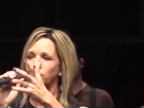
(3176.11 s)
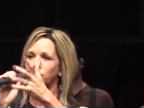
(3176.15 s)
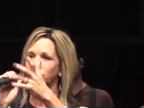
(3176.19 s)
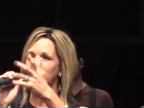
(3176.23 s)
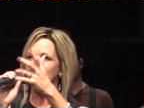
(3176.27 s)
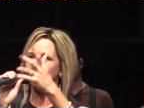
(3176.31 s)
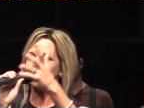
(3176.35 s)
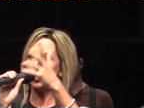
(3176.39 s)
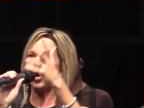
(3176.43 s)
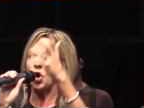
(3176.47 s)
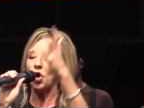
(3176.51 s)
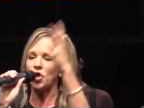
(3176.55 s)

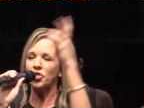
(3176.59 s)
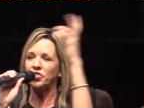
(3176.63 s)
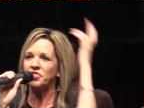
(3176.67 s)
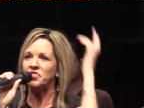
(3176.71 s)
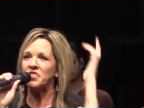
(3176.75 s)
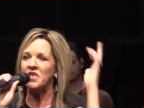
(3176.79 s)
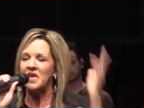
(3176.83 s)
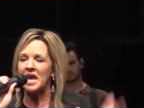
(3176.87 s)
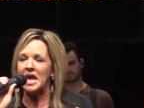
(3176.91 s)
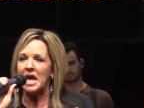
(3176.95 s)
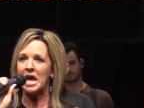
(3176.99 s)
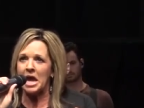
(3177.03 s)
this whole
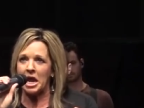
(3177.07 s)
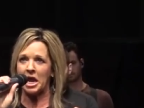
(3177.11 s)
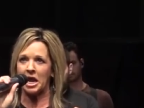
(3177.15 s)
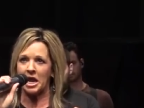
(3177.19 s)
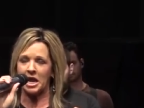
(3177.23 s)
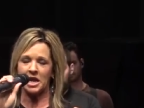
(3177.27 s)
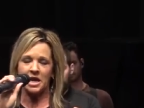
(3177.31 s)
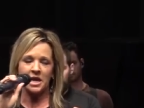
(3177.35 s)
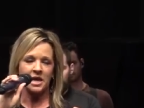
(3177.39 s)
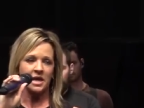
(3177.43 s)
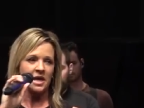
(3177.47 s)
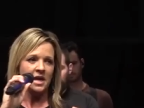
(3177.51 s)

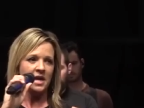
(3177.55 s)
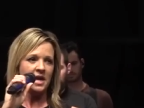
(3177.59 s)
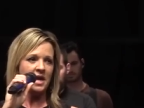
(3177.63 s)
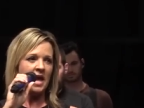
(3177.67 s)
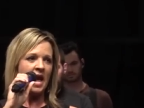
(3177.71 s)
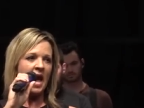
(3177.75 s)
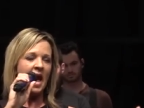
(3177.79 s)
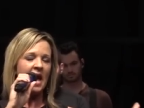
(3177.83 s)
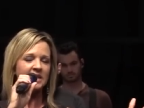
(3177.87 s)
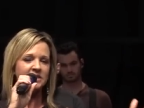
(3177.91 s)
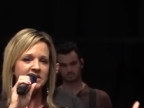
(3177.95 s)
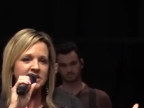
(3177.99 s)

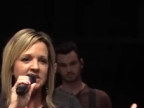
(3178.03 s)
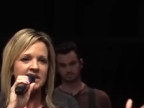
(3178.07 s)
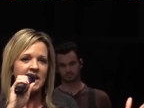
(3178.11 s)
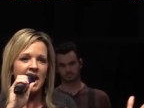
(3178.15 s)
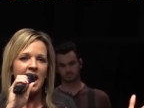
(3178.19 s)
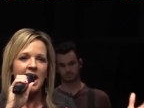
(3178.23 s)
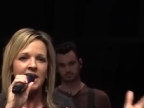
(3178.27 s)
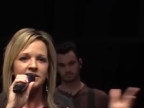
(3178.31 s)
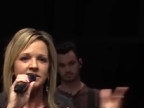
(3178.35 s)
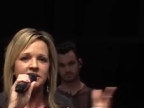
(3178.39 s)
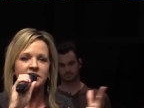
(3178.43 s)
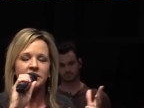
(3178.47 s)
thing has
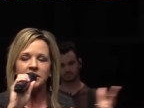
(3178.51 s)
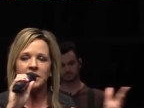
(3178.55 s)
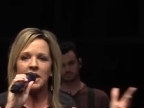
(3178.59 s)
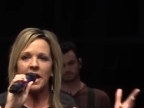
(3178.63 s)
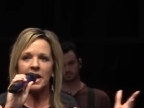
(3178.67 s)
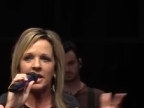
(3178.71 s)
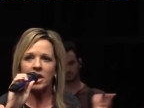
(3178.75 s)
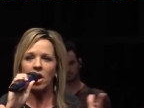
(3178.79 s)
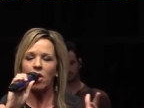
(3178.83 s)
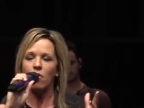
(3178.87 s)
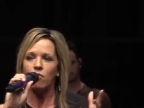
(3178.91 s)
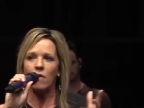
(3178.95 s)
got to
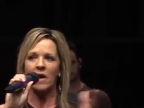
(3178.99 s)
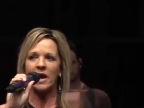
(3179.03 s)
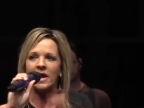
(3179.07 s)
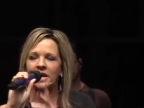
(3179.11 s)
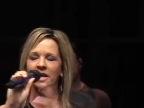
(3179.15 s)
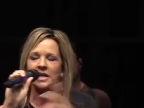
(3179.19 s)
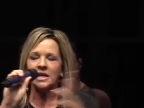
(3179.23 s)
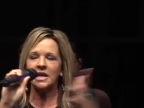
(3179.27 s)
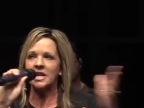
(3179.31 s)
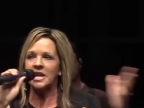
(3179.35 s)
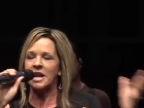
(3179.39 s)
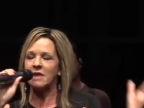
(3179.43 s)
like
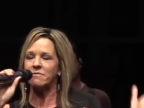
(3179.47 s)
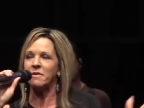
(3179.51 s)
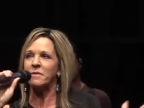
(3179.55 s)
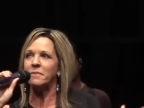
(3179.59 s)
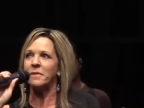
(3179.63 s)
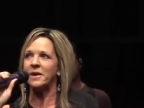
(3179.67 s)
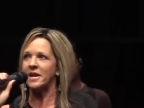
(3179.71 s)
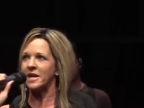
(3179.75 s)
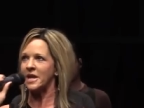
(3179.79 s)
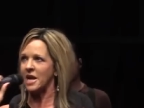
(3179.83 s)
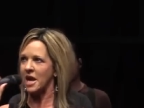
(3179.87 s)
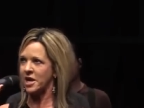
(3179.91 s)
awaken in
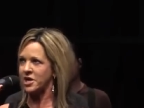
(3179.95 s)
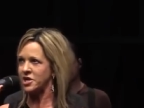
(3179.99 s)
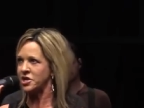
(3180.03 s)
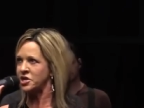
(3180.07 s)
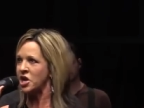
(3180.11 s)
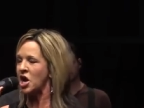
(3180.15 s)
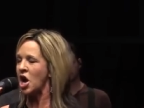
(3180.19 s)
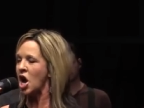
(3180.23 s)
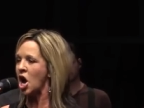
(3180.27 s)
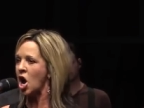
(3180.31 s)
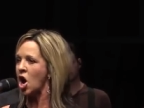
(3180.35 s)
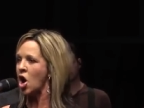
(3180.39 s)
everybody I
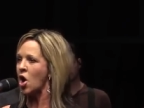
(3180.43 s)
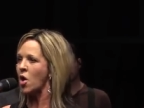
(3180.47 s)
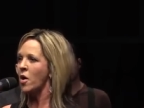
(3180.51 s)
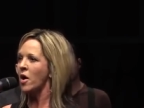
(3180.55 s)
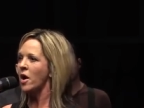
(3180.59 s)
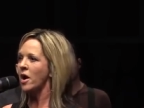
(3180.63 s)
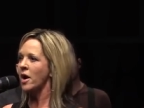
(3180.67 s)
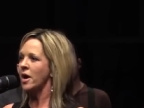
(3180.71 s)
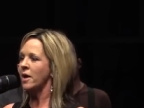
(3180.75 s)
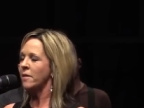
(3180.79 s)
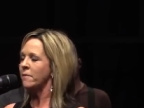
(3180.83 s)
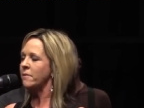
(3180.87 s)
know
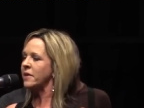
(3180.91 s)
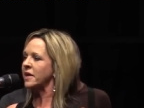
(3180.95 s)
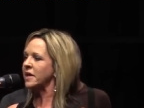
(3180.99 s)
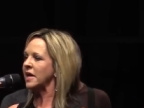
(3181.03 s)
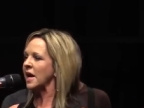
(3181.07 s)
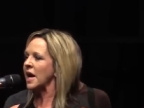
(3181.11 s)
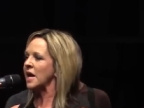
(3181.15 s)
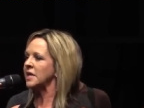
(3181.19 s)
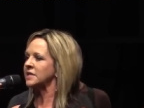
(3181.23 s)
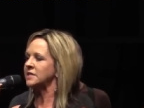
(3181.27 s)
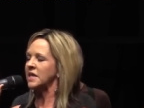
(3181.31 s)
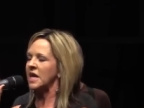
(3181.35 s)

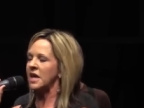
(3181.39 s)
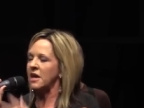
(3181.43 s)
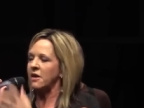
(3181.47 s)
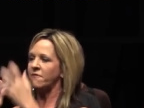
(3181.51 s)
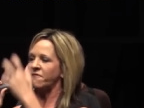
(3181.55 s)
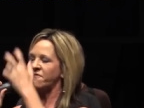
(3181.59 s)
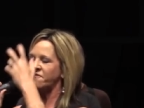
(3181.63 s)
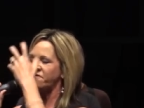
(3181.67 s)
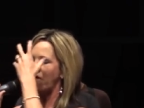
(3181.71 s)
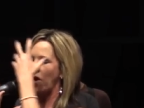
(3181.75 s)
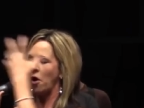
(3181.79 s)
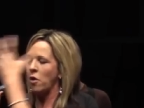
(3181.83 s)
because it
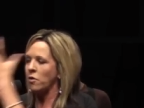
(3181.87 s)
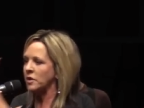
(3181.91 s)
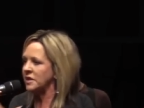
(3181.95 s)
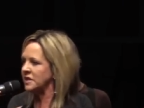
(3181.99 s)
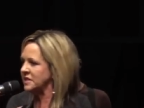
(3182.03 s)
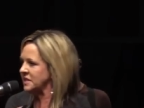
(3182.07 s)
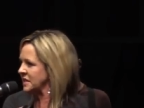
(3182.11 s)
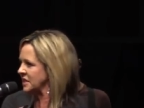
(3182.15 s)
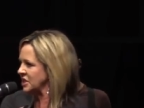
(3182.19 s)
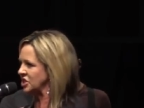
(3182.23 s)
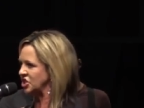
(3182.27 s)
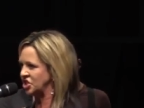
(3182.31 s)

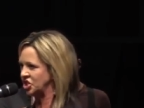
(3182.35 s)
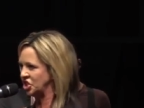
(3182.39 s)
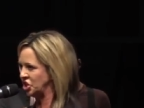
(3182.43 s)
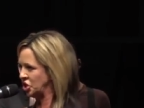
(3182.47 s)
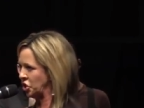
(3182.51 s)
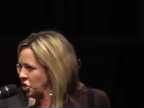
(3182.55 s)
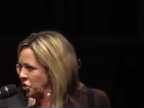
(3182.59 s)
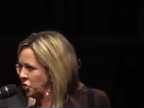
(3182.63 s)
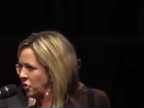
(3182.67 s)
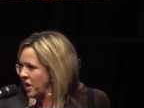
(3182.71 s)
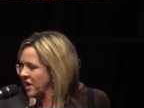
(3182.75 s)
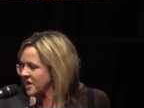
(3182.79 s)
focuses you,
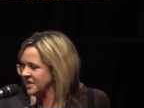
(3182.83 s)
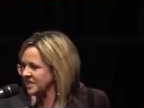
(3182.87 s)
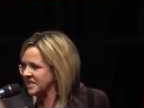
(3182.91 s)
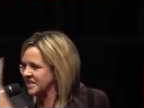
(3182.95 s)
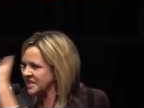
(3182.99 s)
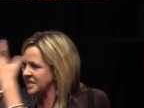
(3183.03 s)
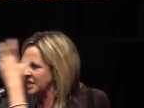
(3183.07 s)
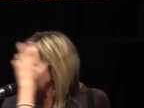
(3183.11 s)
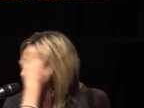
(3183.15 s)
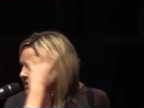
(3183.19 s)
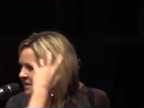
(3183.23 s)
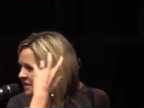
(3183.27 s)
it
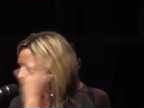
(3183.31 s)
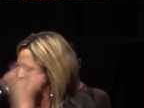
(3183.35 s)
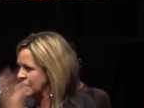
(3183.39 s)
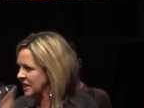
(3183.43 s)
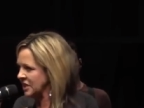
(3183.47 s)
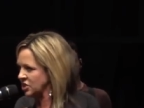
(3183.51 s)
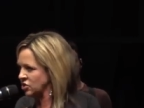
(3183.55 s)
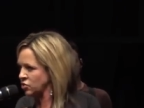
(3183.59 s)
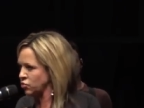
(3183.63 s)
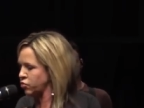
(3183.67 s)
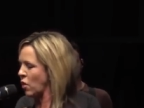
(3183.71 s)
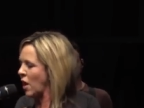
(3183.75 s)
sets
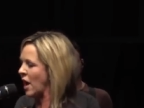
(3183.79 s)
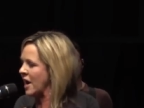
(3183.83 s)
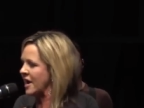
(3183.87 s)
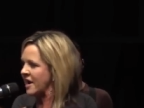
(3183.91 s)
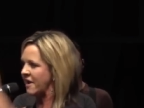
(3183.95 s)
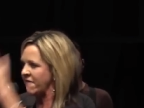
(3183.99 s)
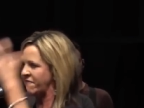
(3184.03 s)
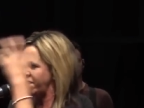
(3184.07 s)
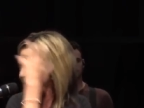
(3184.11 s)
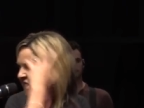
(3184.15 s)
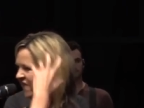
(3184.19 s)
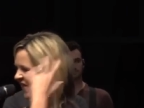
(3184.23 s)
things right,
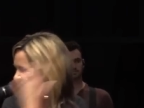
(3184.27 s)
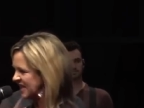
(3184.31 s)
it